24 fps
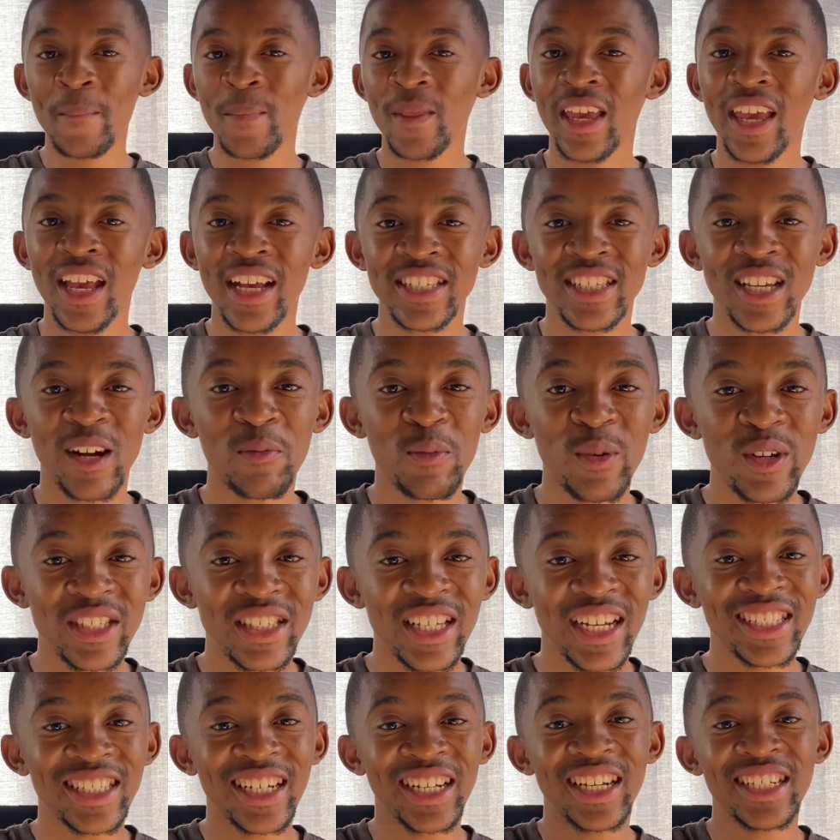here are some ways
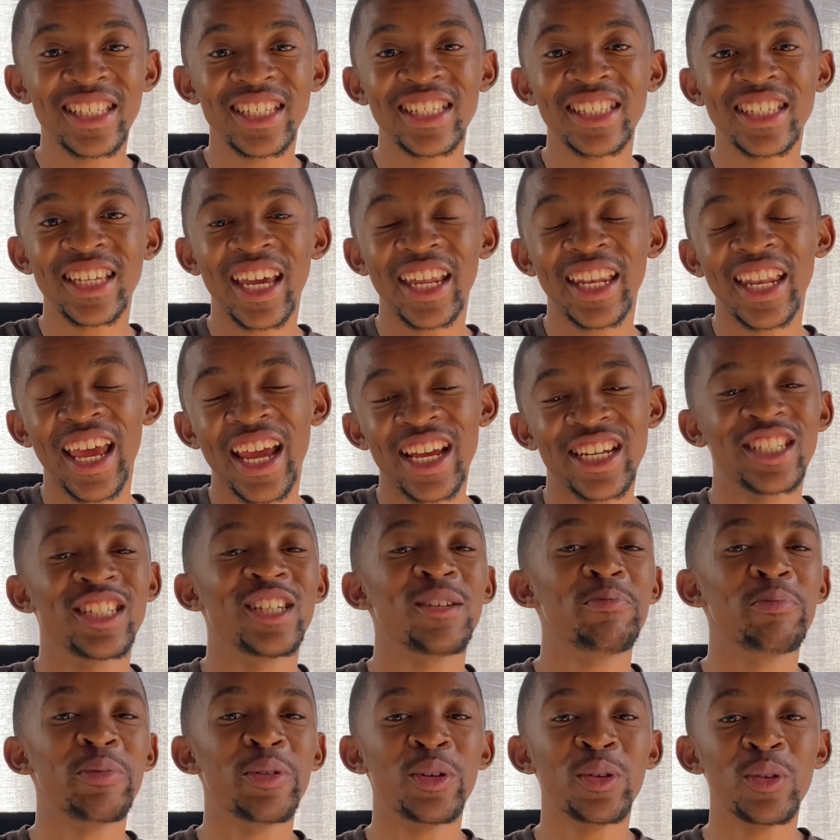that charities can actually
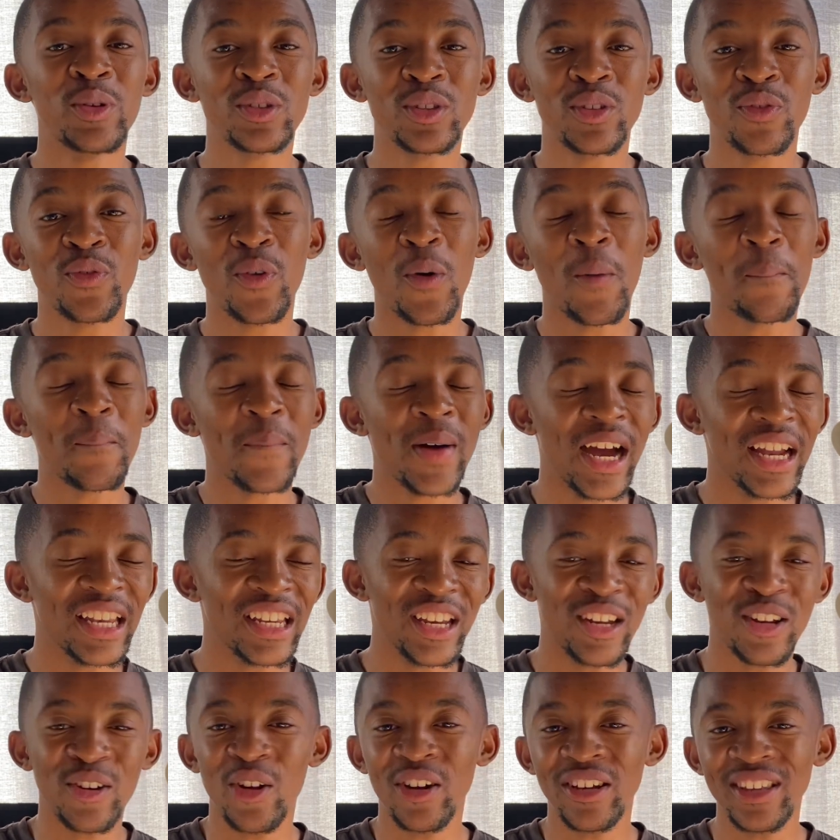be used for money
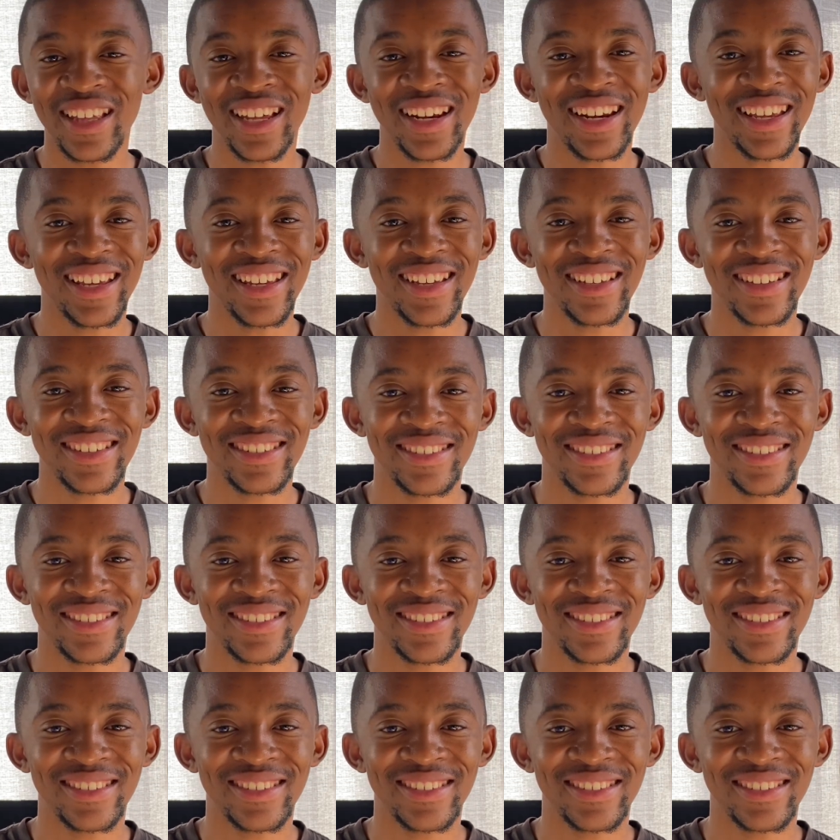laundering.